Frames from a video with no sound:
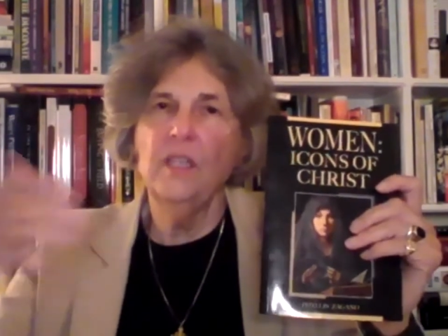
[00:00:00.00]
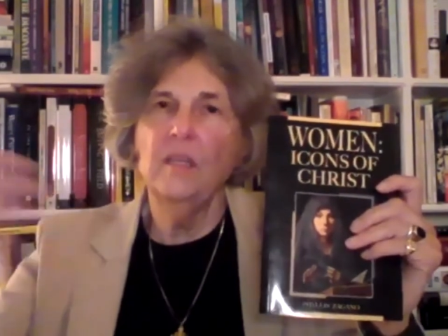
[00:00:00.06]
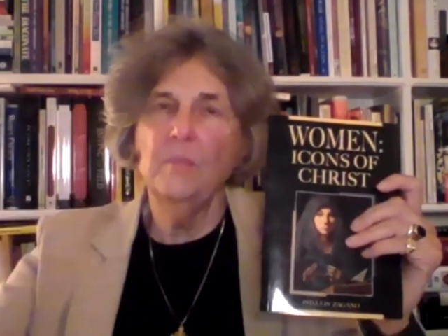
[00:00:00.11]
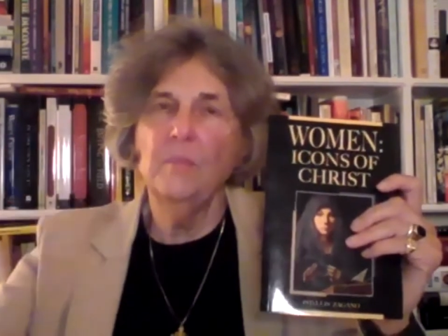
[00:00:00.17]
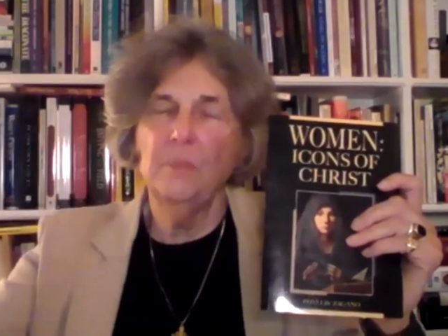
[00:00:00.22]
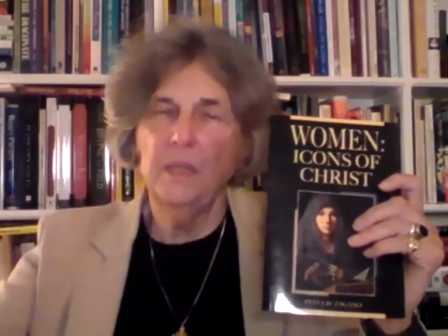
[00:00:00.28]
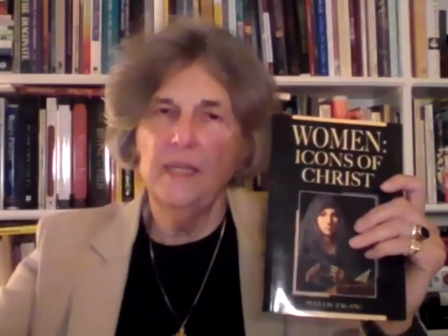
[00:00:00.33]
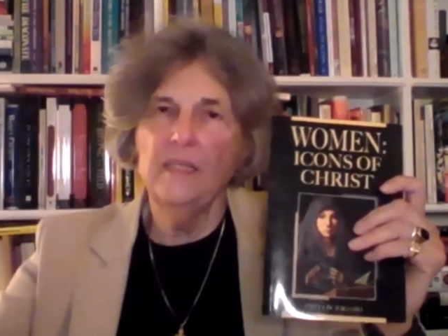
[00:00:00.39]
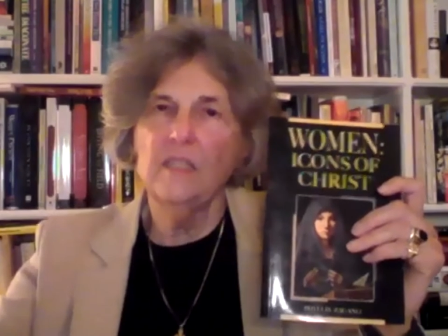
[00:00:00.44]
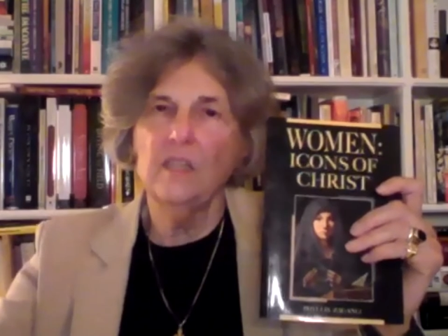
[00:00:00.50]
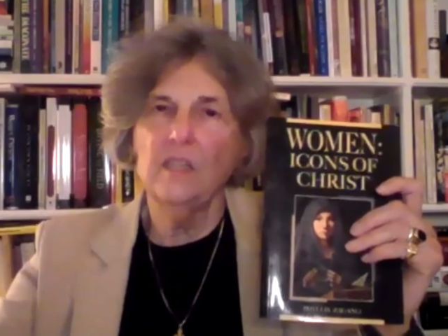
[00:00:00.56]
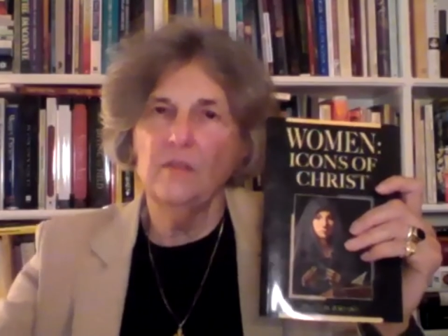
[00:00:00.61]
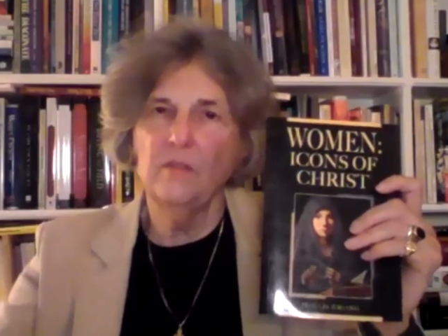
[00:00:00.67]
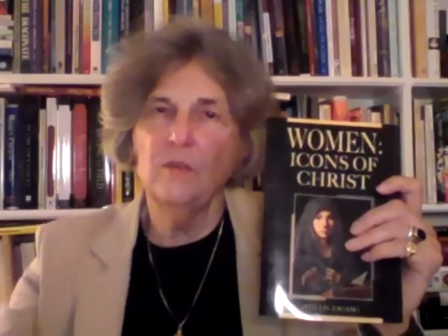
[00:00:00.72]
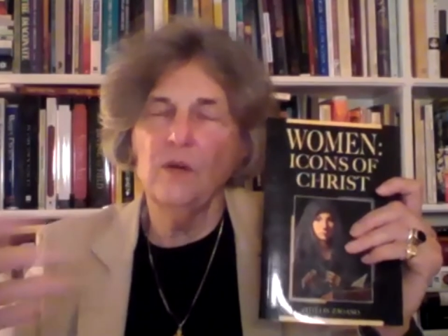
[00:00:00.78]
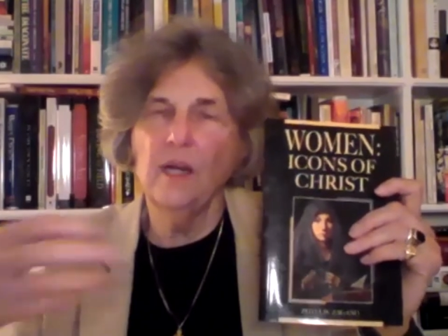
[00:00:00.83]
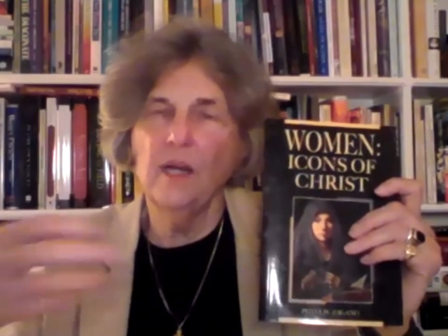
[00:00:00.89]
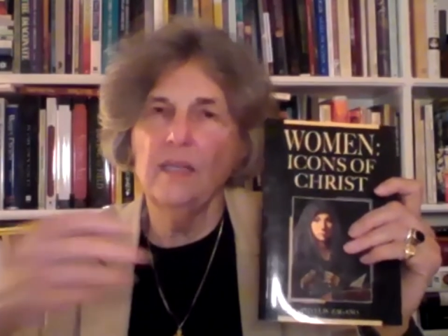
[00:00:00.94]
in the place
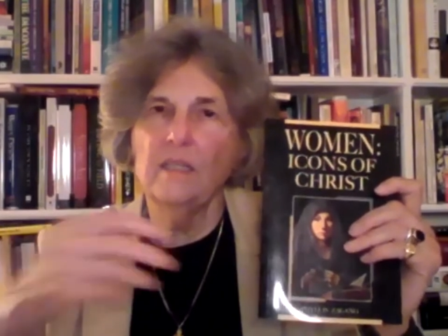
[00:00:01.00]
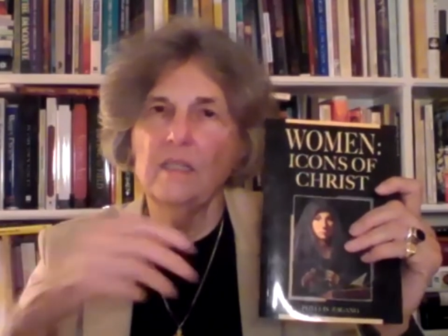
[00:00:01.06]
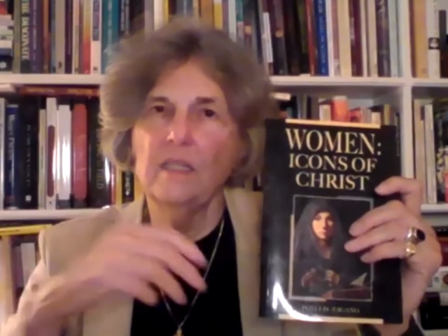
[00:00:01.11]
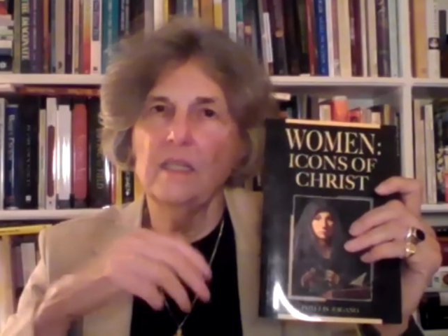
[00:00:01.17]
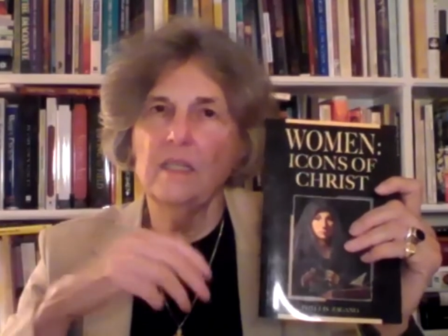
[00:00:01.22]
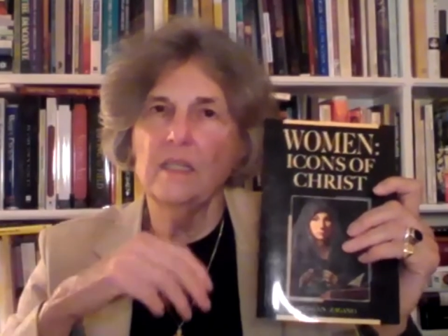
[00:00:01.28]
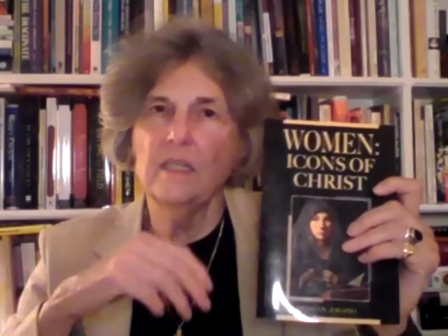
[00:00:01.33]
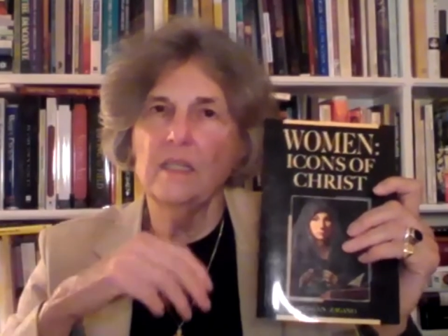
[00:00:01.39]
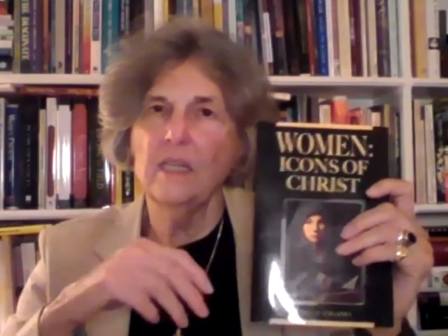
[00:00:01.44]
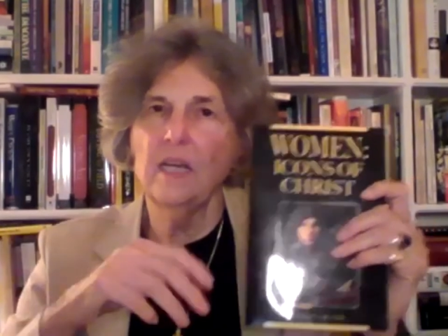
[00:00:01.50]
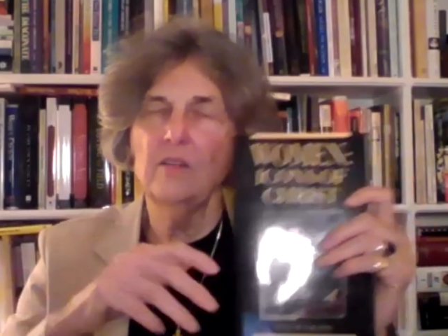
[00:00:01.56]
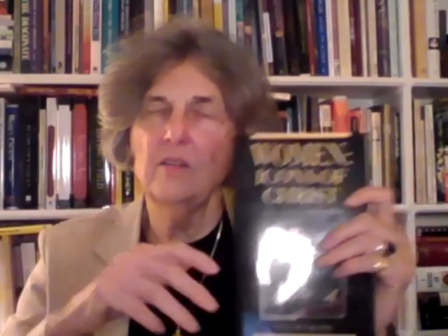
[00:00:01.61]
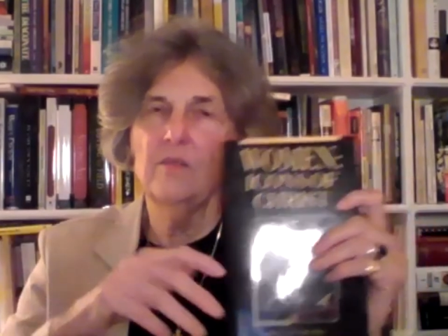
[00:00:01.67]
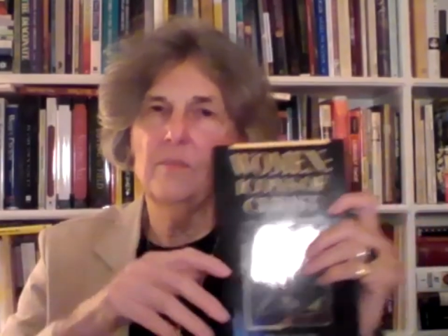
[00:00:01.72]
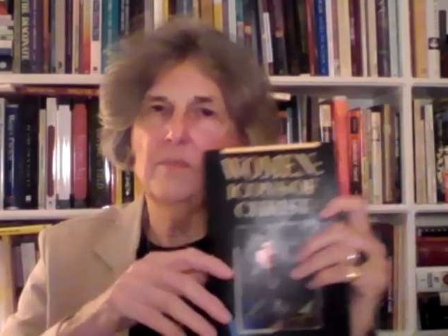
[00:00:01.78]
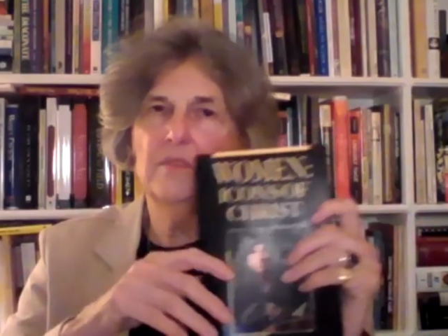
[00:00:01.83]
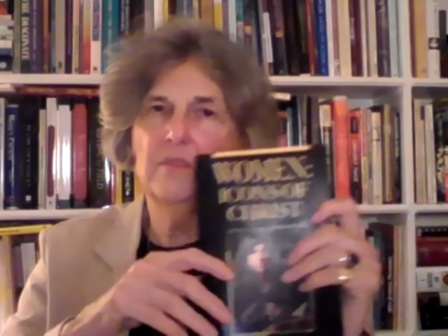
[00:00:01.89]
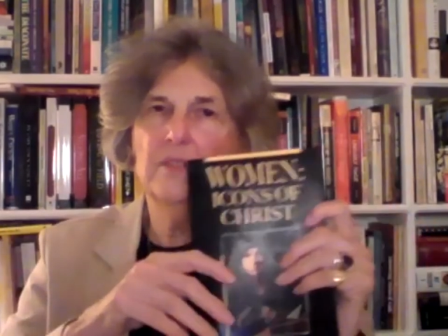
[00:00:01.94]
of Christ in the
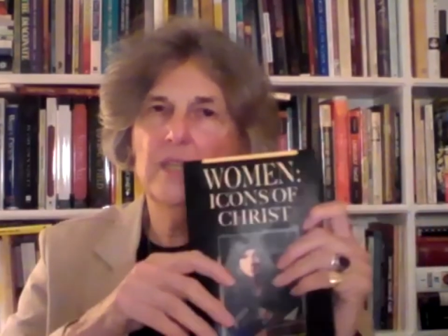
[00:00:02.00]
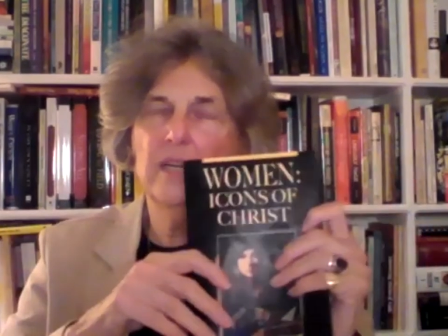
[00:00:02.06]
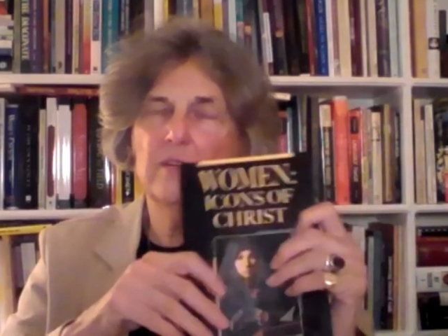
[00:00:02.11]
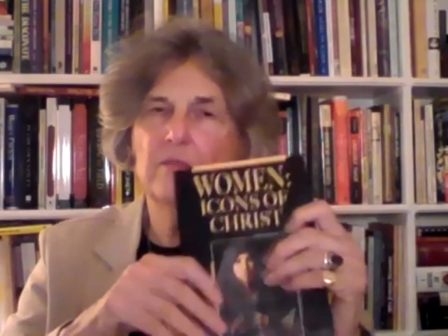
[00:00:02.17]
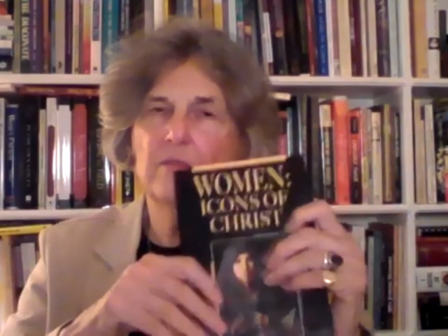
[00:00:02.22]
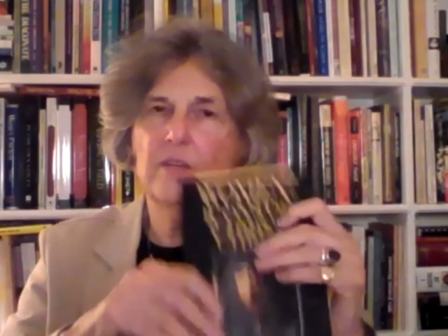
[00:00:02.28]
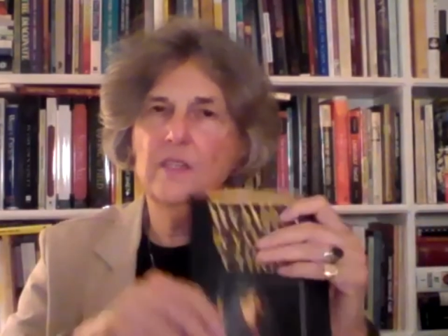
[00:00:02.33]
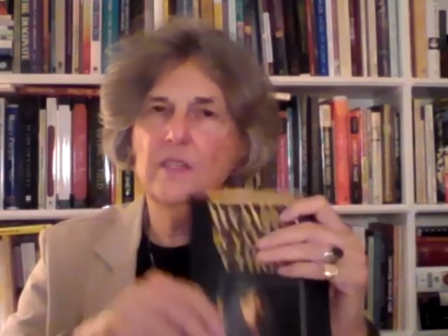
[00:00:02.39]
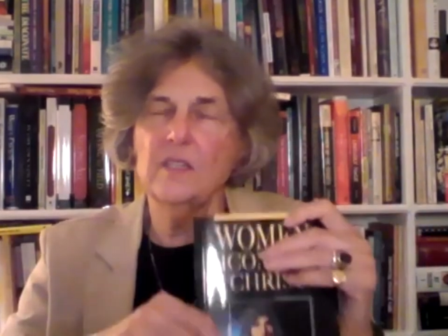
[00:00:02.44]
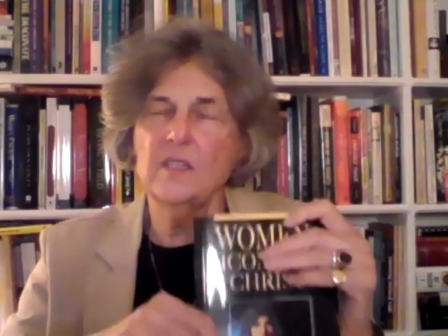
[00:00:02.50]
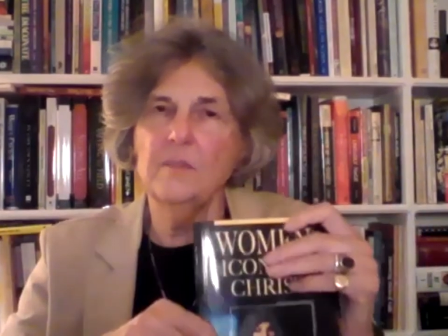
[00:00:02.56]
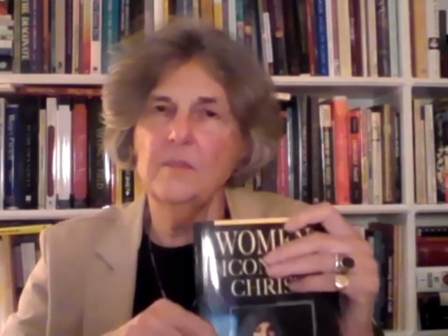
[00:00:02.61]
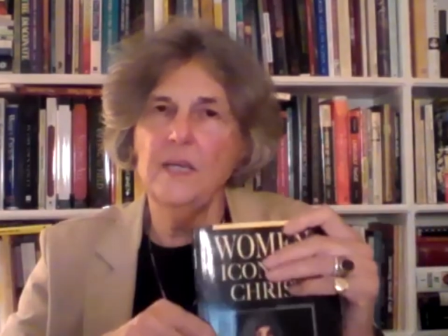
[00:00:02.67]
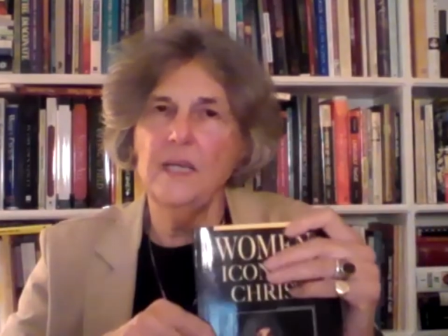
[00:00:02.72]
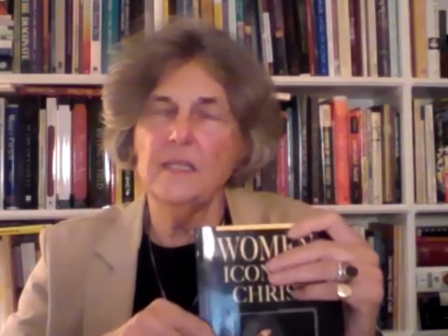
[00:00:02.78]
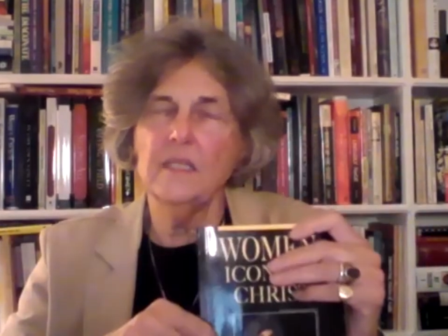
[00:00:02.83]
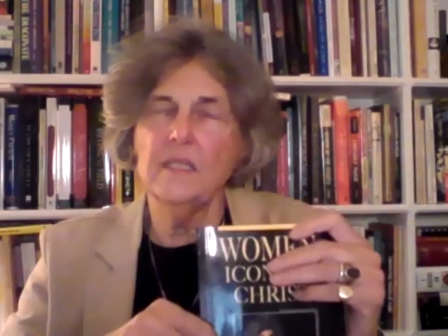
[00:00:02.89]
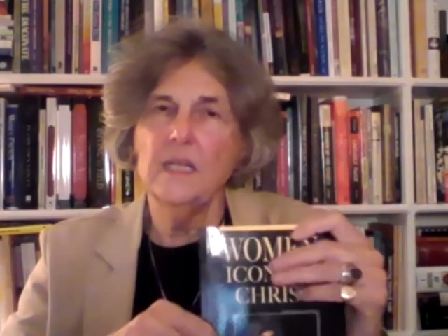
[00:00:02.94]
sacrifice of the
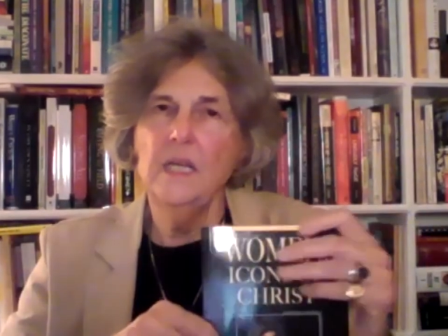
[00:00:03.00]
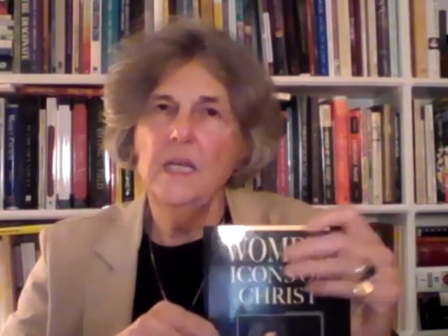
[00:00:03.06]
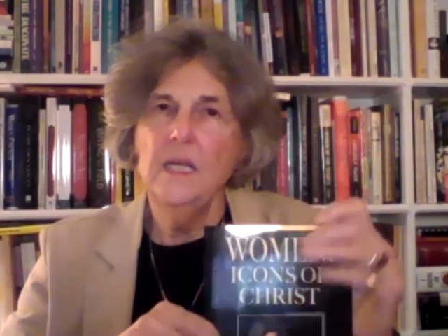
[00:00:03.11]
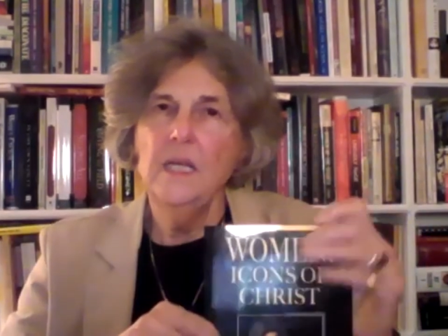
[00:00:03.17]
Mass.